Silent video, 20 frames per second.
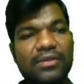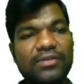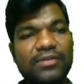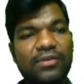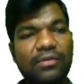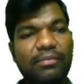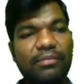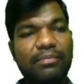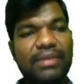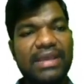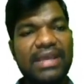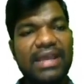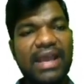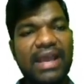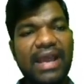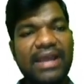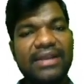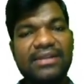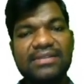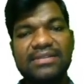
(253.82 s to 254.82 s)
so B
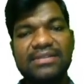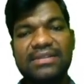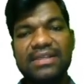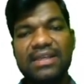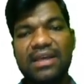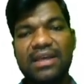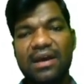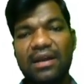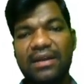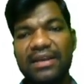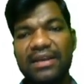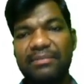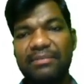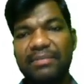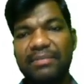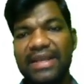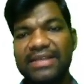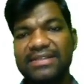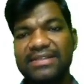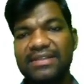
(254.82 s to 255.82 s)
and C are
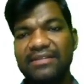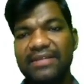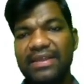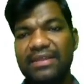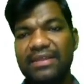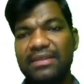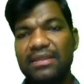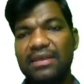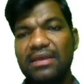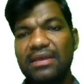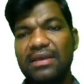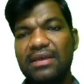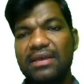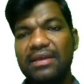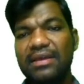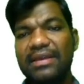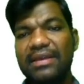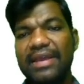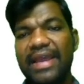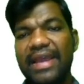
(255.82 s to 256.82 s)
replaced with
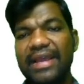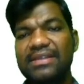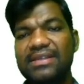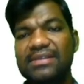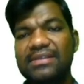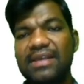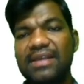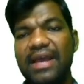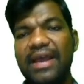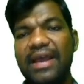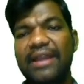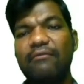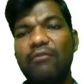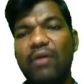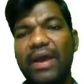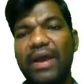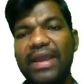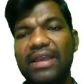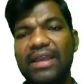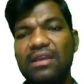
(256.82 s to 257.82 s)
X and
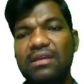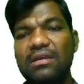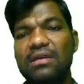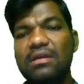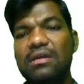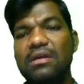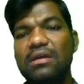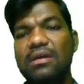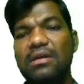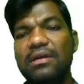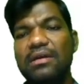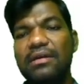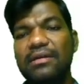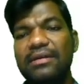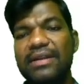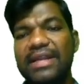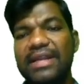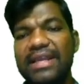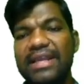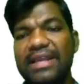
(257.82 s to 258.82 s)
Y,
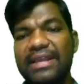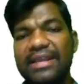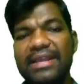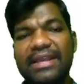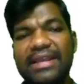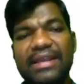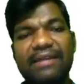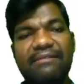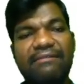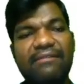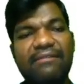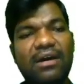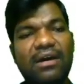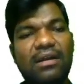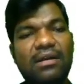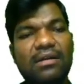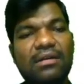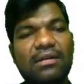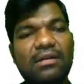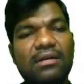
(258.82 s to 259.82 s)
D, E, F
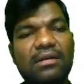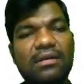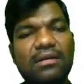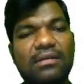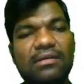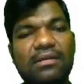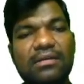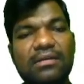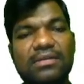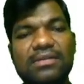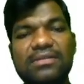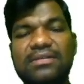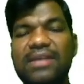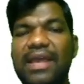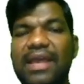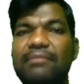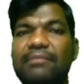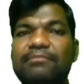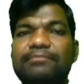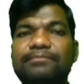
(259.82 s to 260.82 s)
are
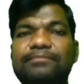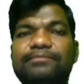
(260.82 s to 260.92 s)
same,